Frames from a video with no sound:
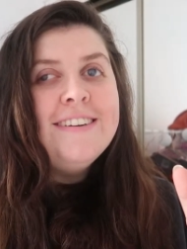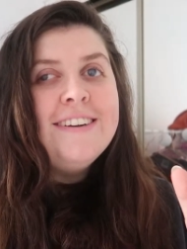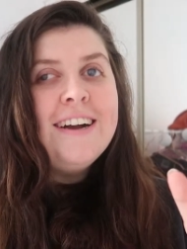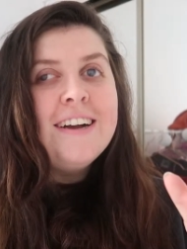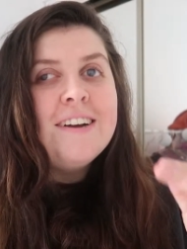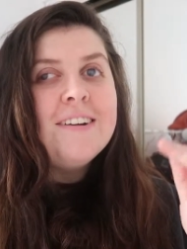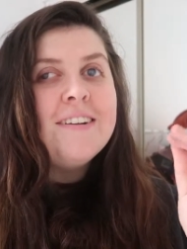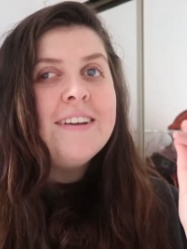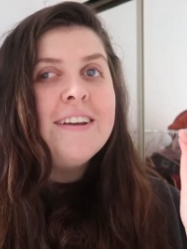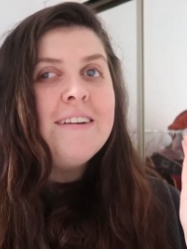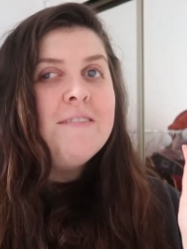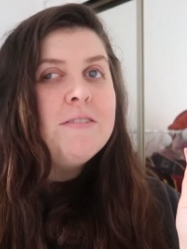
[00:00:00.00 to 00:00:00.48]
I
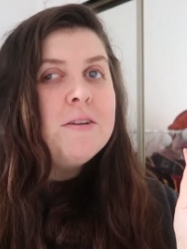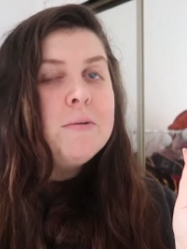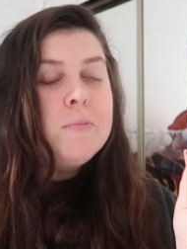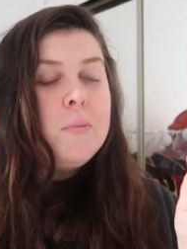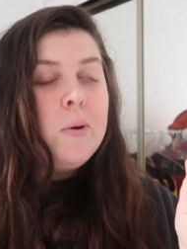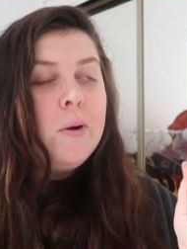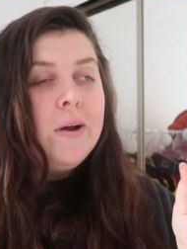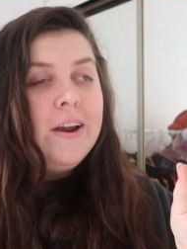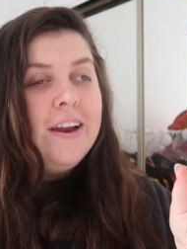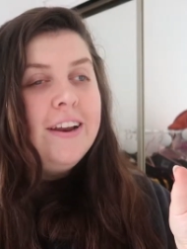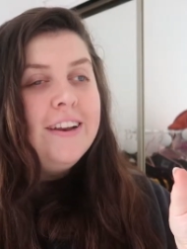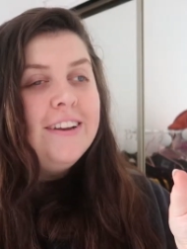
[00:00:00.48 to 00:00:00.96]
don't think there was a
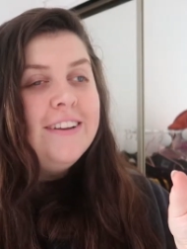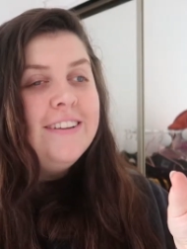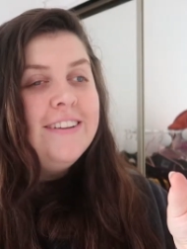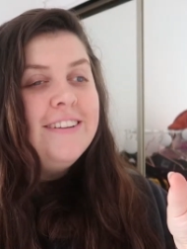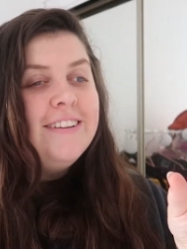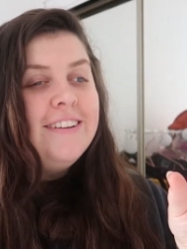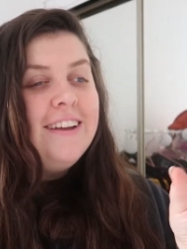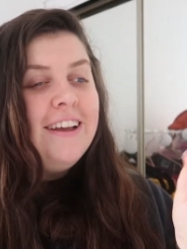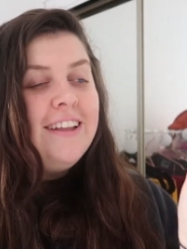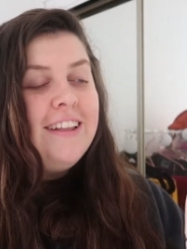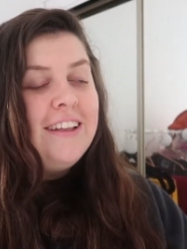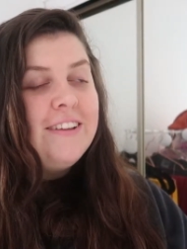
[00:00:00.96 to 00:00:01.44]
point
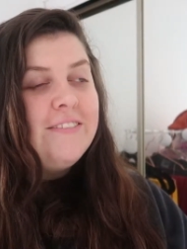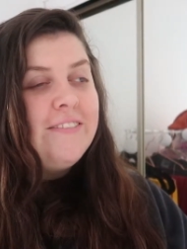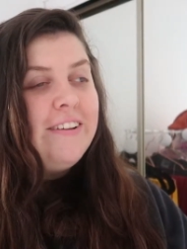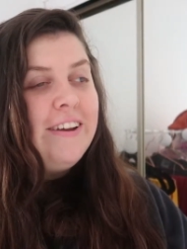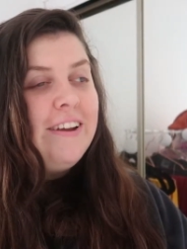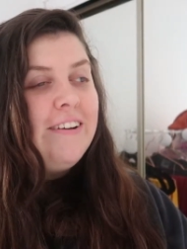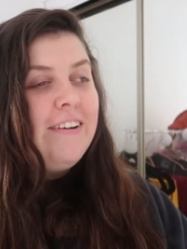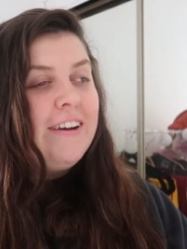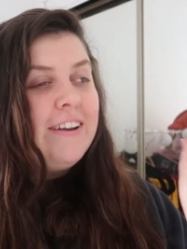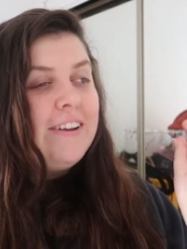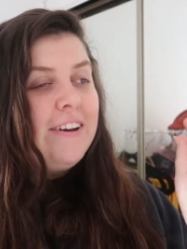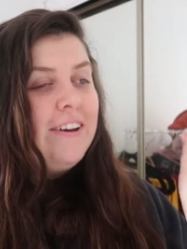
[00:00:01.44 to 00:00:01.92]
in this
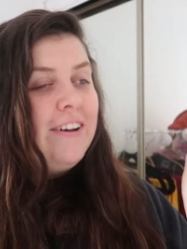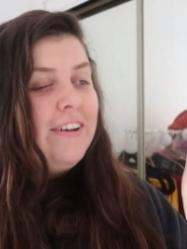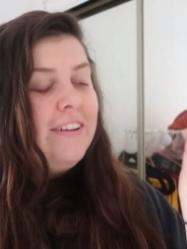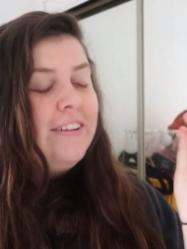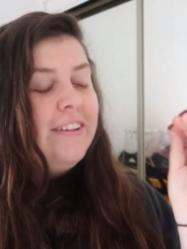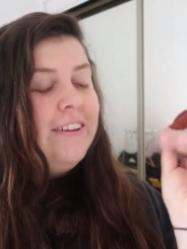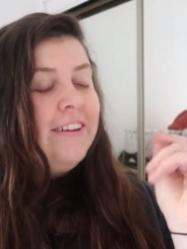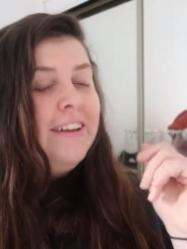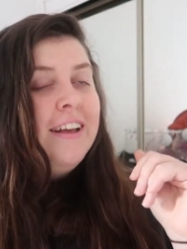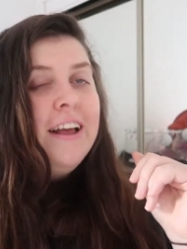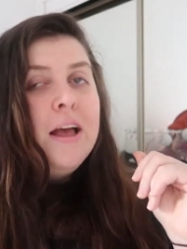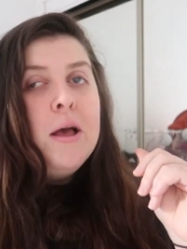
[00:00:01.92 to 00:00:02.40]
video at
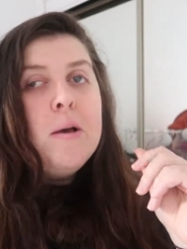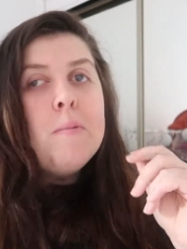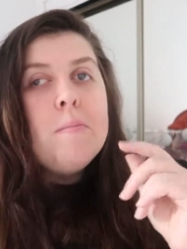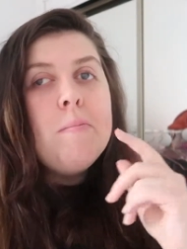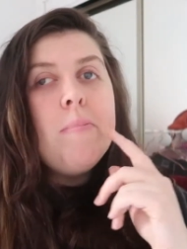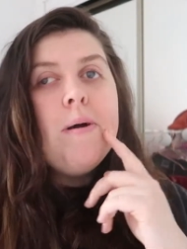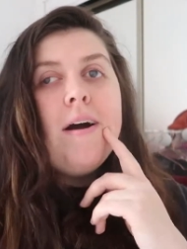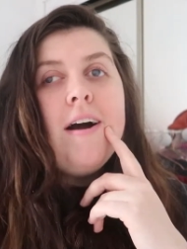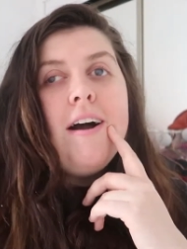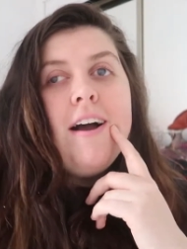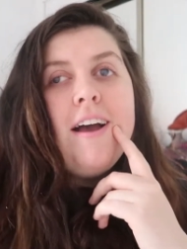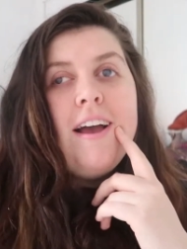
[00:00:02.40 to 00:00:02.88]
all.
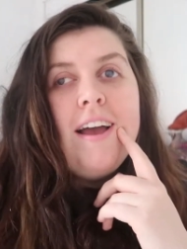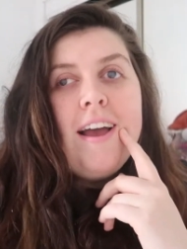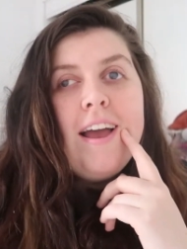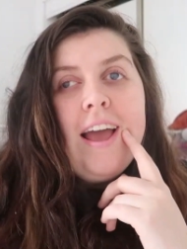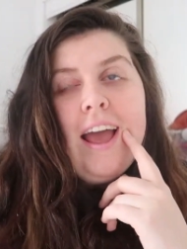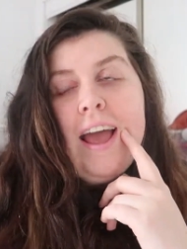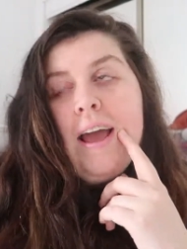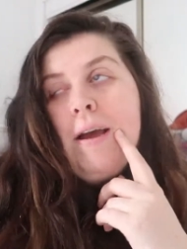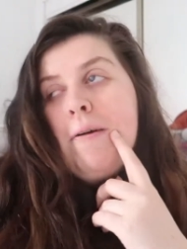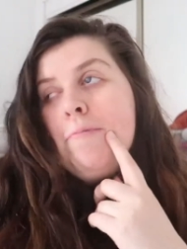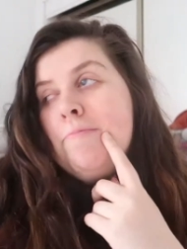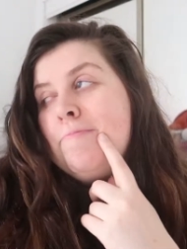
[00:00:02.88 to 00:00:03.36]
But
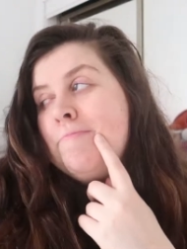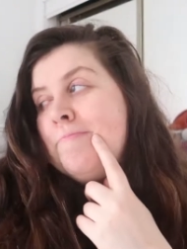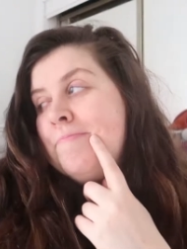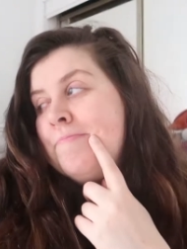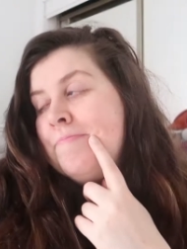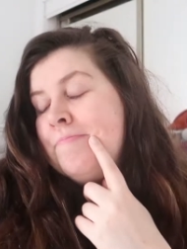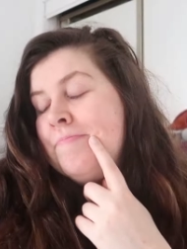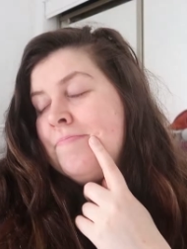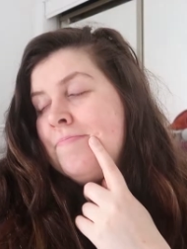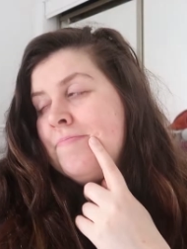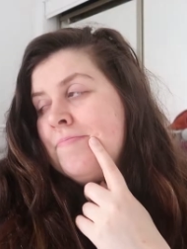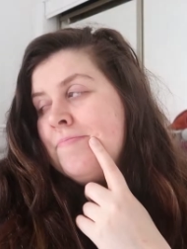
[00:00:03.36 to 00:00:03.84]

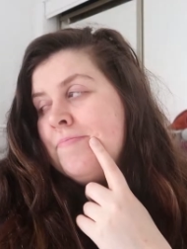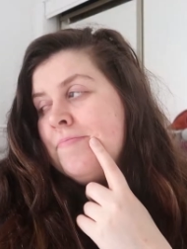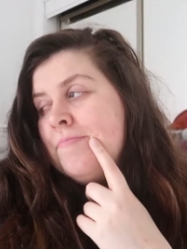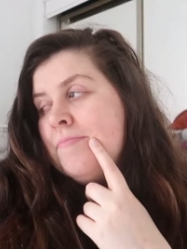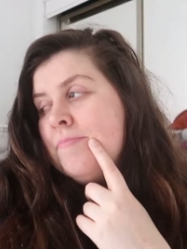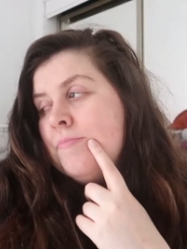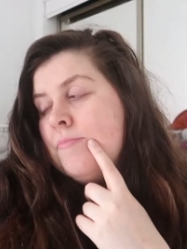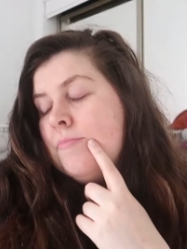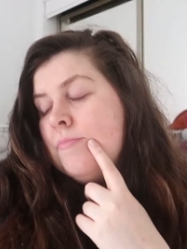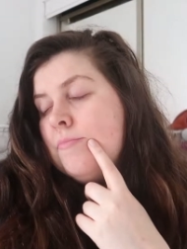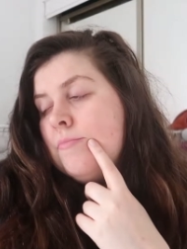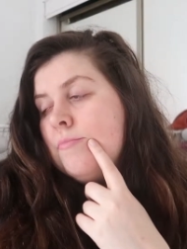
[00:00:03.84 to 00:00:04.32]
um,
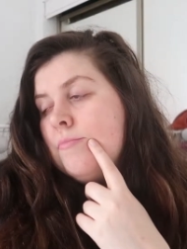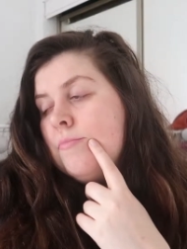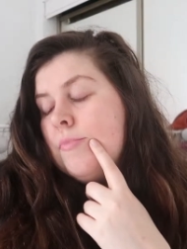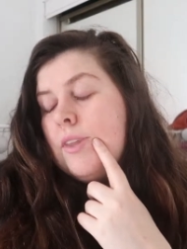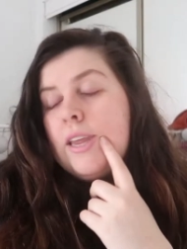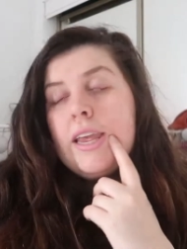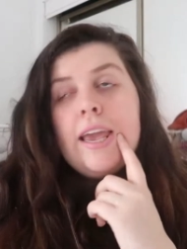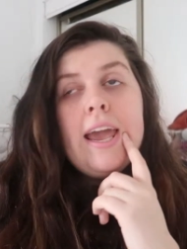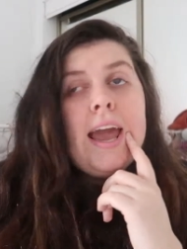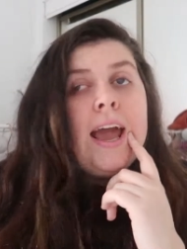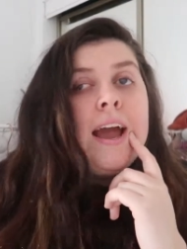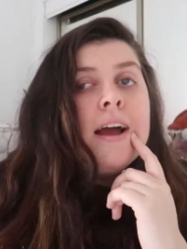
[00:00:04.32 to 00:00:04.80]

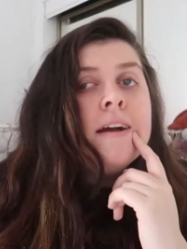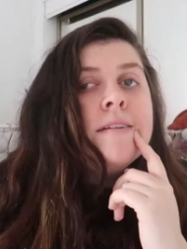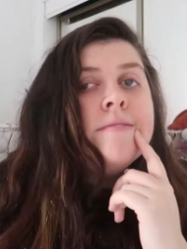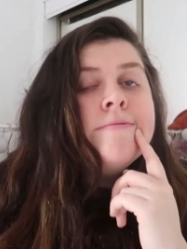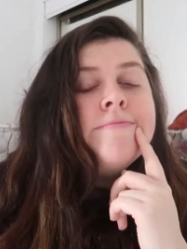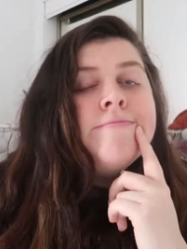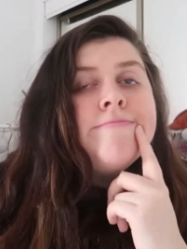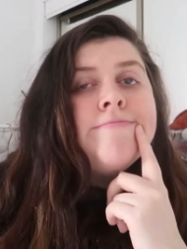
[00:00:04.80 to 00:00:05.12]
yeah.